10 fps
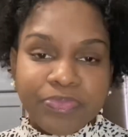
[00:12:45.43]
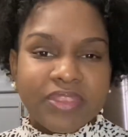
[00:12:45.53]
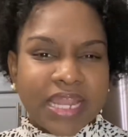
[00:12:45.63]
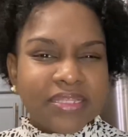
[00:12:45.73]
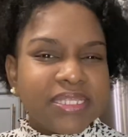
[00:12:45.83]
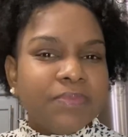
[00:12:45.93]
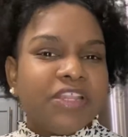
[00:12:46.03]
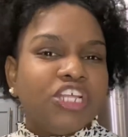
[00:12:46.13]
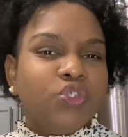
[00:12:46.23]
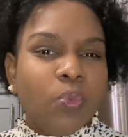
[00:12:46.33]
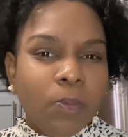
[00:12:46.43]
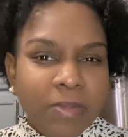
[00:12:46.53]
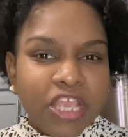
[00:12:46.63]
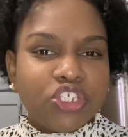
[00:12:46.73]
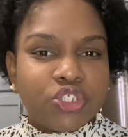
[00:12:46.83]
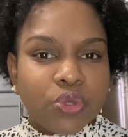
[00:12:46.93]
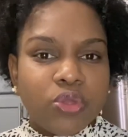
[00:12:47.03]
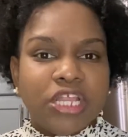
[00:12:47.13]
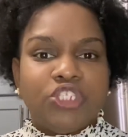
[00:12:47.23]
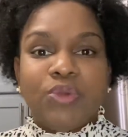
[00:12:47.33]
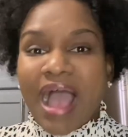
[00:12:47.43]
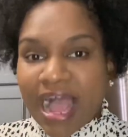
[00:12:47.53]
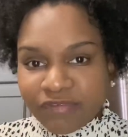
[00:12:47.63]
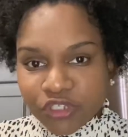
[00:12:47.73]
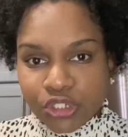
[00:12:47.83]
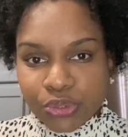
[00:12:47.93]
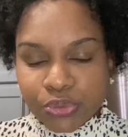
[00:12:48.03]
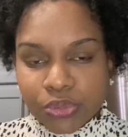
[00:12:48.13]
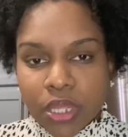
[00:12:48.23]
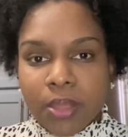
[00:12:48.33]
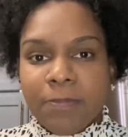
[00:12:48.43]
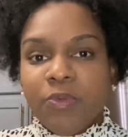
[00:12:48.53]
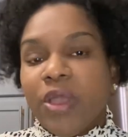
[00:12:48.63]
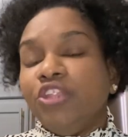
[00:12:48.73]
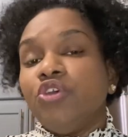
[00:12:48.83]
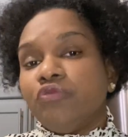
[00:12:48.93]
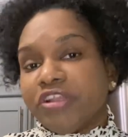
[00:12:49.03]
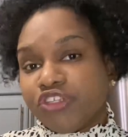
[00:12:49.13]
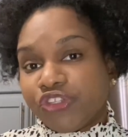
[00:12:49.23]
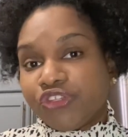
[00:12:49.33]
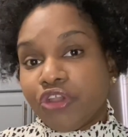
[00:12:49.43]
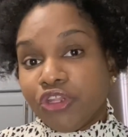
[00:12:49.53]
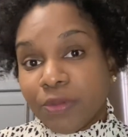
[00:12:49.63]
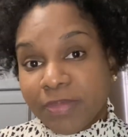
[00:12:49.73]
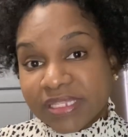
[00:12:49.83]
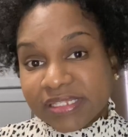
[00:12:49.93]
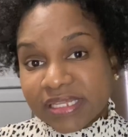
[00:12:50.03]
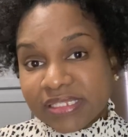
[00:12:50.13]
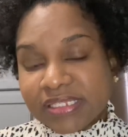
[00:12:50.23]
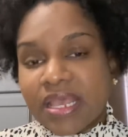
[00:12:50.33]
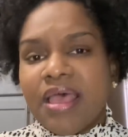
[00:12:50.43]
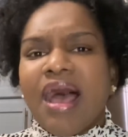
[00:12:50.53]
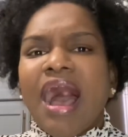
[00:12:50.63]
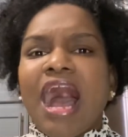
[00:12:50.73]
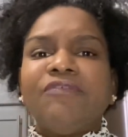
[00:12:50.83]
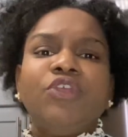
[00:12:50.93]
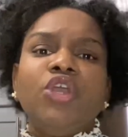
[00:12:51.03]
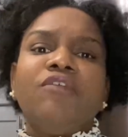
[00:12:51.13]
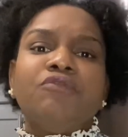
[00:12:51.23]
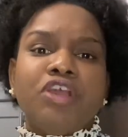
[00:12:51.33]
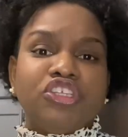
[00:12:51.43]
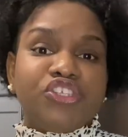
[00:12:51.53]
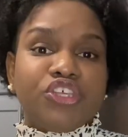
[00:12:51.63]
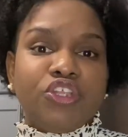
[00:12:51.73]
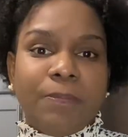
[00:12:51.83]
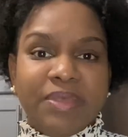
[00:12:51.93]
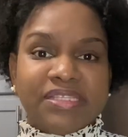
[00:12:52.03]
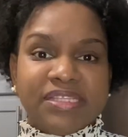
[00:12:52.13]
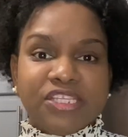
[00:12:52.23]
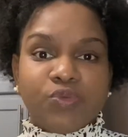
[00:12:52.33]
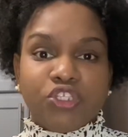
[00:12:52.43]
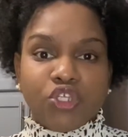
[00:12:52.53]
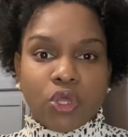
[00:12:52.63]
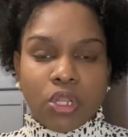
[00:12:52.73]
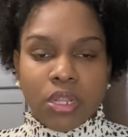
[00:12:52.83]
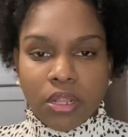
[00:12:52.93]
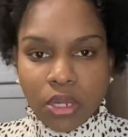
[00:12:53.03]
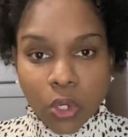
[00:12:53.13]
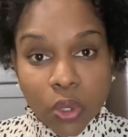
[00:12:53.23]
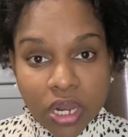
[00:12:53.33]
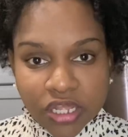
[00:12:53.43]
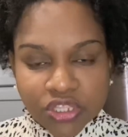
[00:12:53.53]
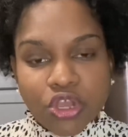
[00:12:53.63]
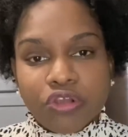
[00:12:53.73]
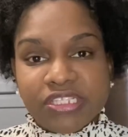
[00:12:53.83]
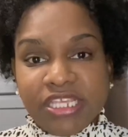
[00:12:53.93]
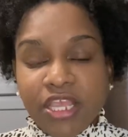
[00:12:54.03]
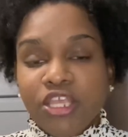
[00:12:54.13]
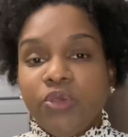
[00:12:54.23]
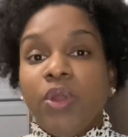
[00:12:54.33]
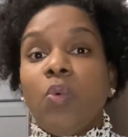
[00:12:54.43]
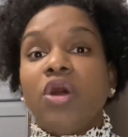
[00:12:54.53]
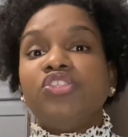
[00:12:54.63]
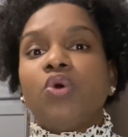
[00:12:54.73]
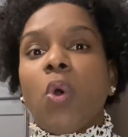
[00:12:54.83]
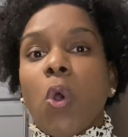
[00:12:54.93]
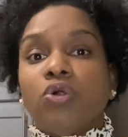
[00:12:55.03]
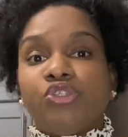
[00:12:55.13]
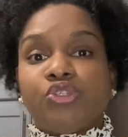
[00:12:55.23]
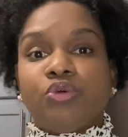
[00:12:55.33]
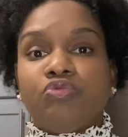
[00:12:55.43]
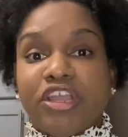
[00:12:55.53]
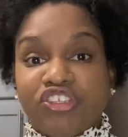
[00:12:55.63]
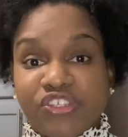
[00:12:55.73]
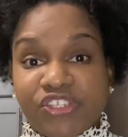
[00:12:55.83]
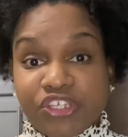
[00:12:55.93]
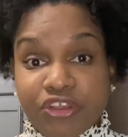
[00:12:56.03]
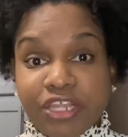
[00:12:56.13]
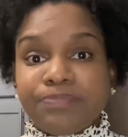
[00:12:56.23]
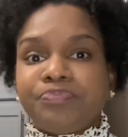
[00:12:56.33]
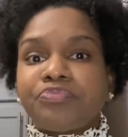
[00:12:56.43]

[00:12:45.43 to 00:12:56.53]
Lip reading: That is something that you make sure that you have to do when you're registering your business. After you have registered your business with your local authority, you will want to also register it